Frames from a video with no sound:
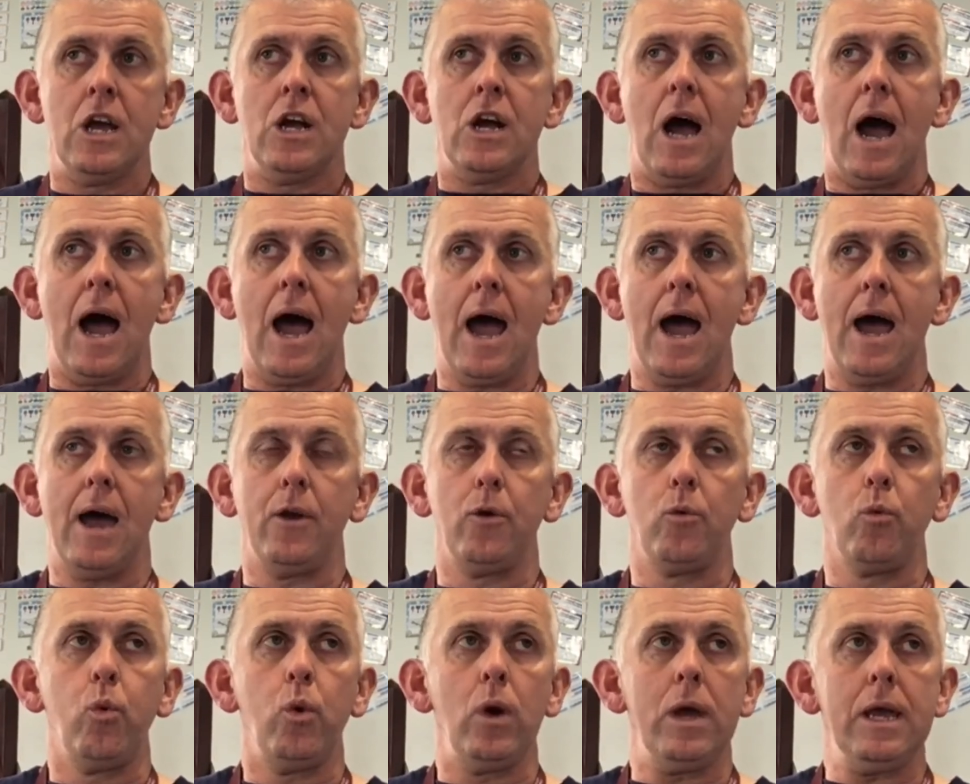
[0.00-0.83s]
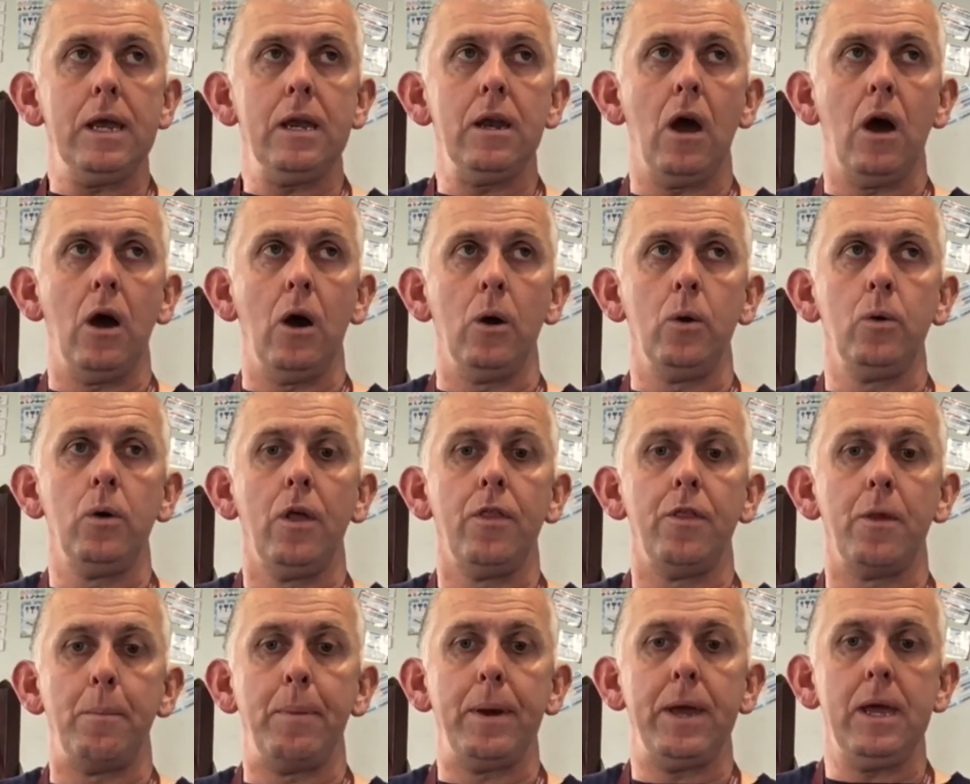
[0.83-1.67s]
And we know
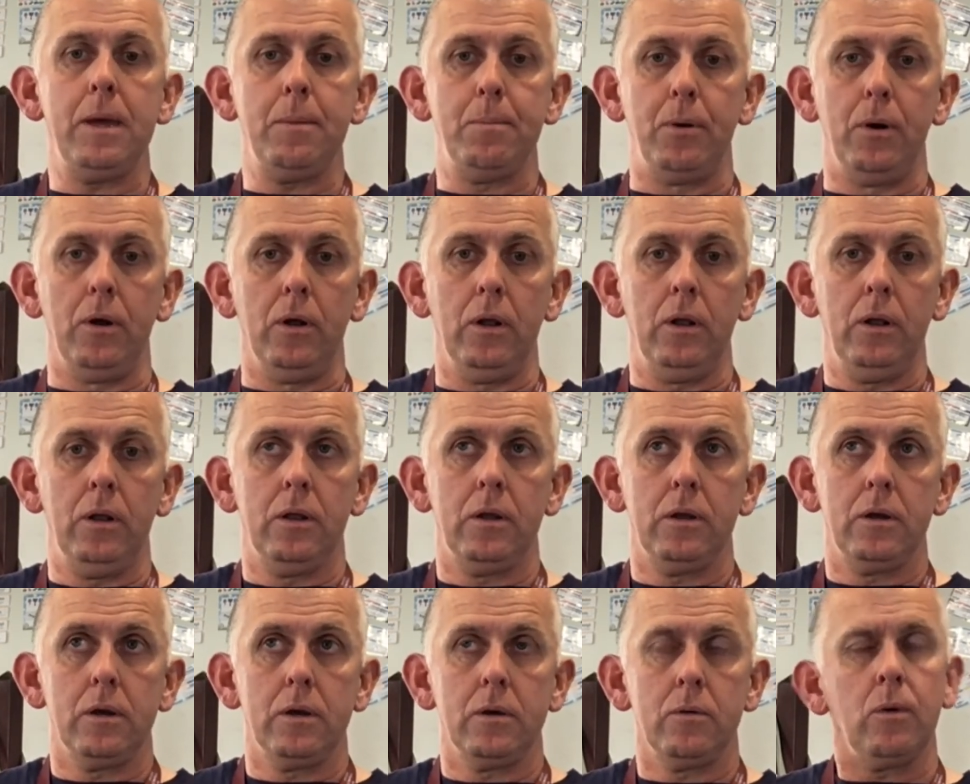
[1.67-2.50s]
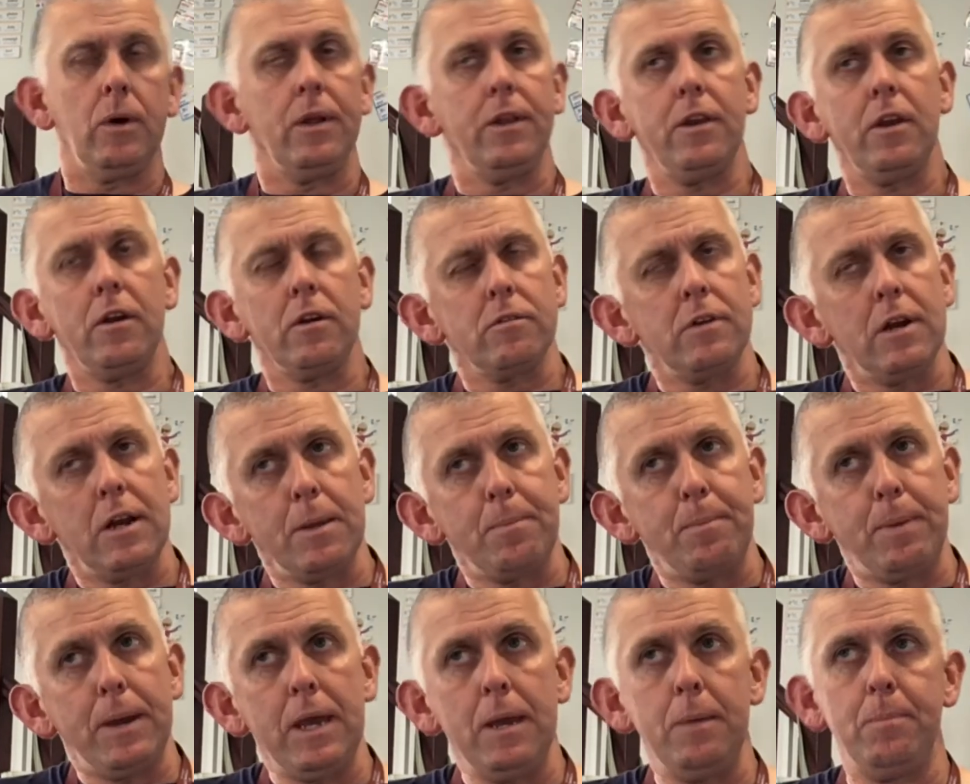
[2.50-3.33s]
the people, well, not really
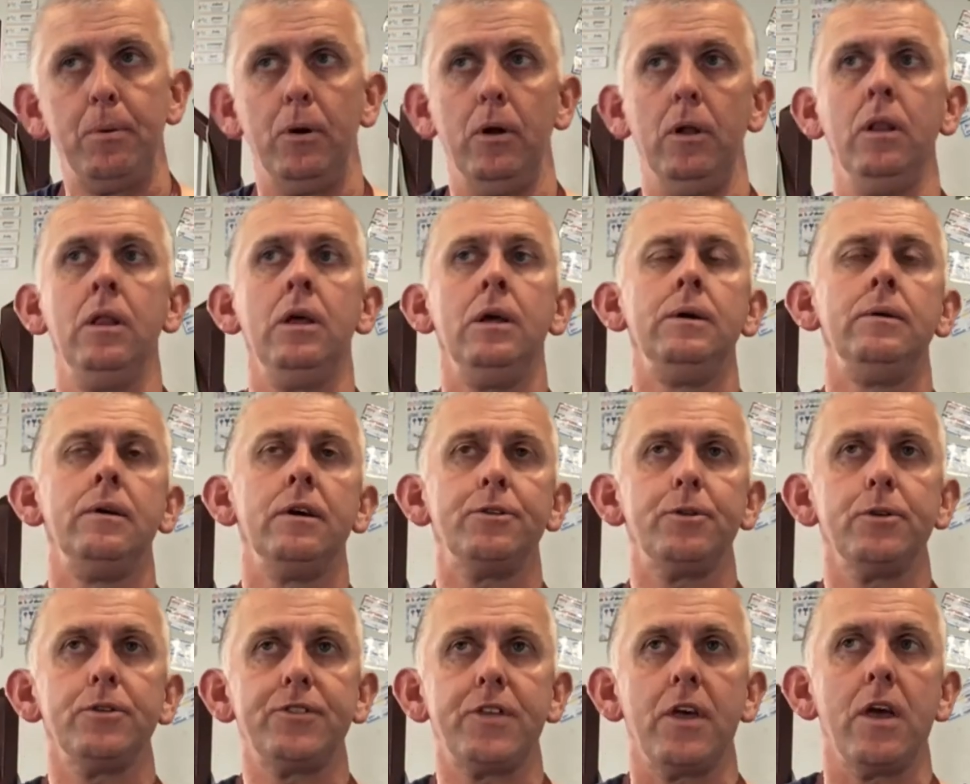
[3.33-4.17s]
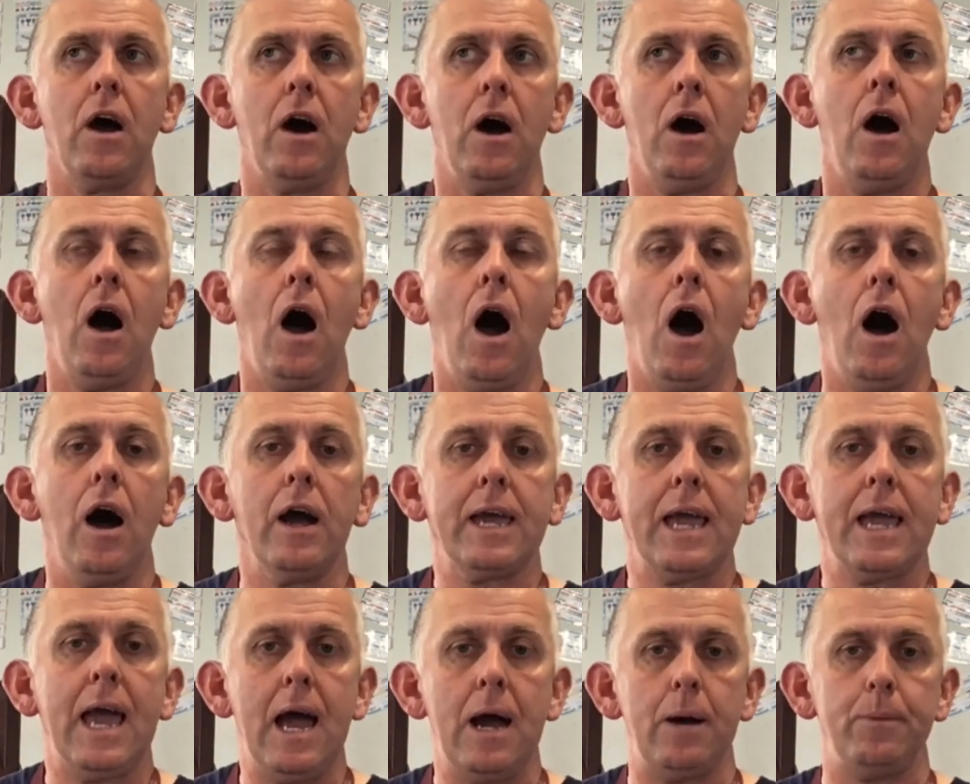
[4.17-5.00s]
people, so as they are, our
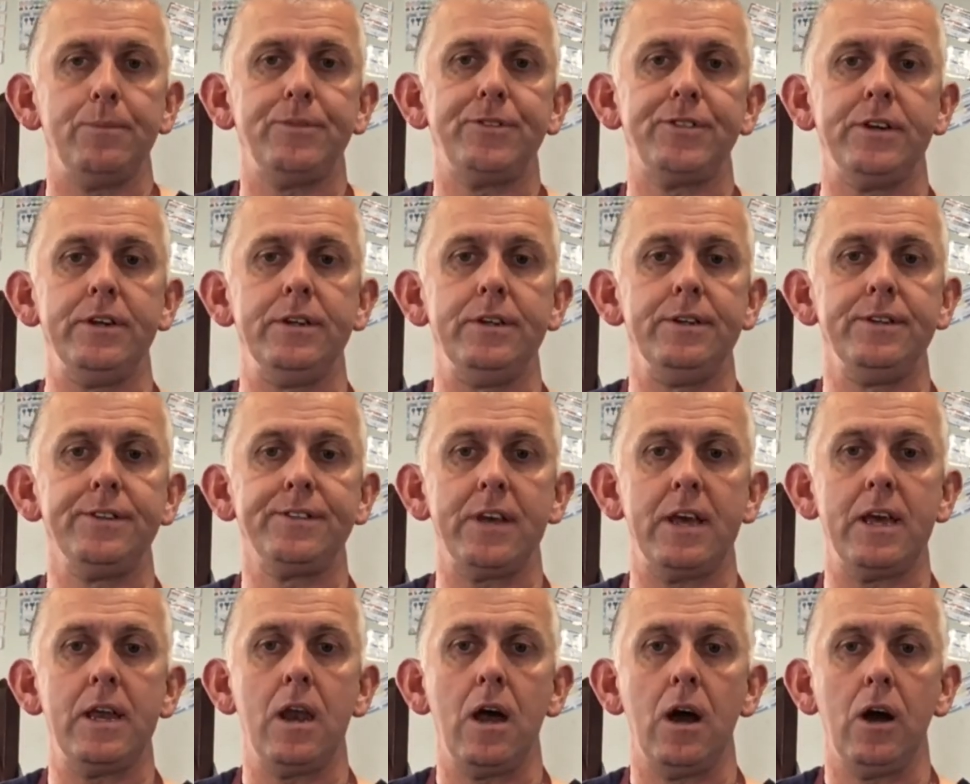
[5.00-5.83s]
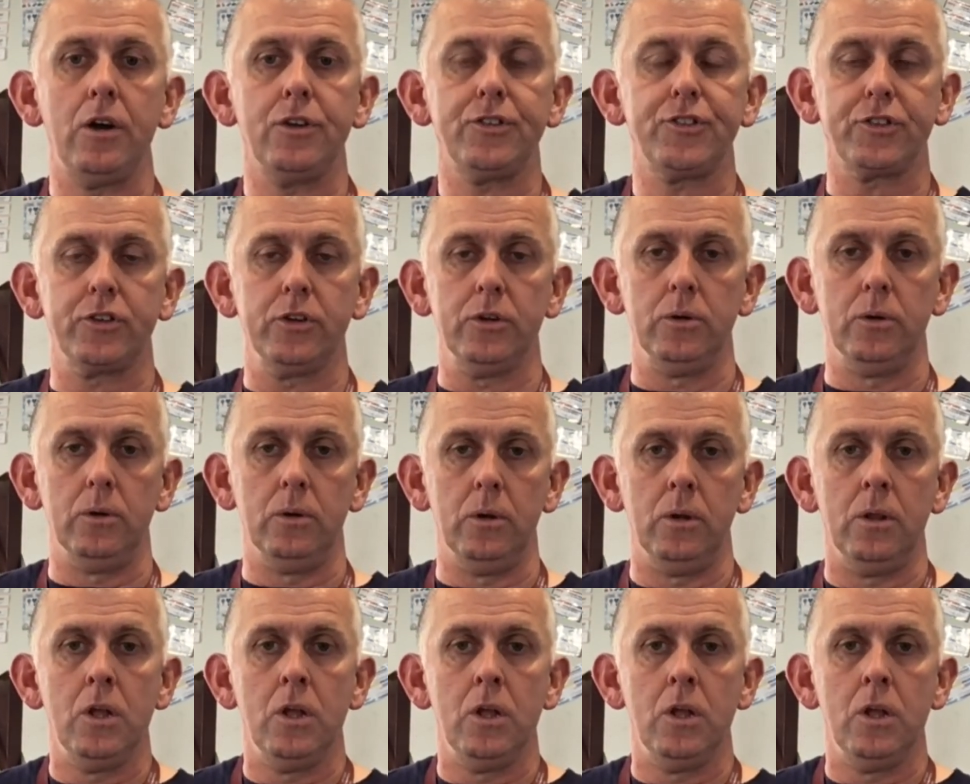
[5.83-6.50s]
captains in our school